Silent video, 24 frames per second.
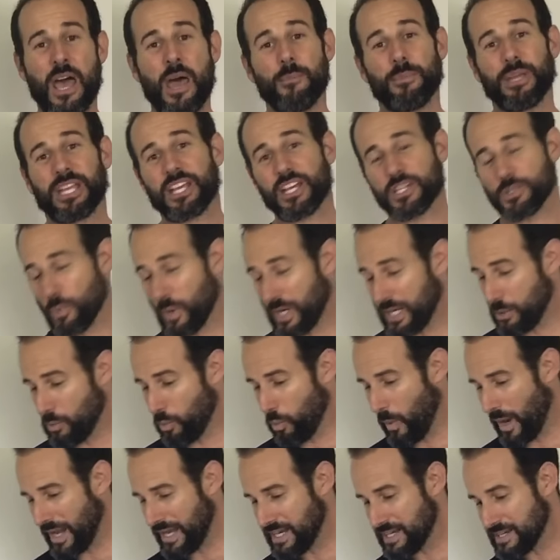because when you
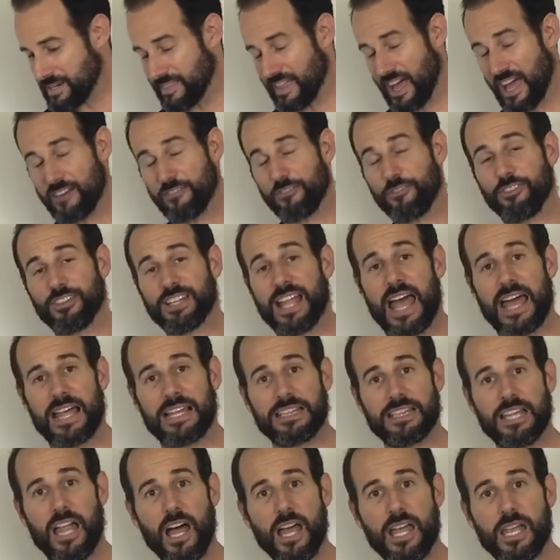went into that
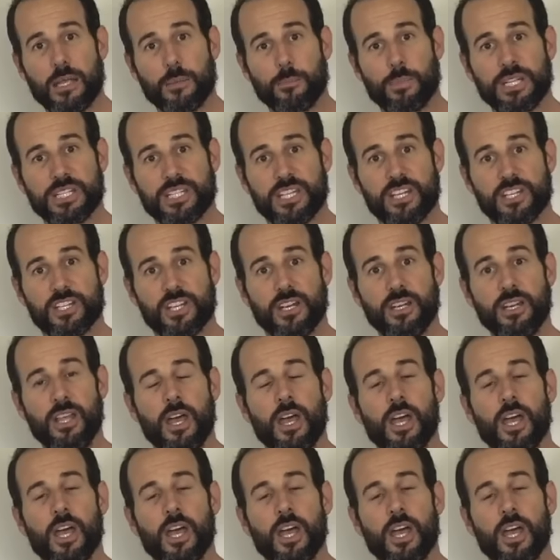flat lying position,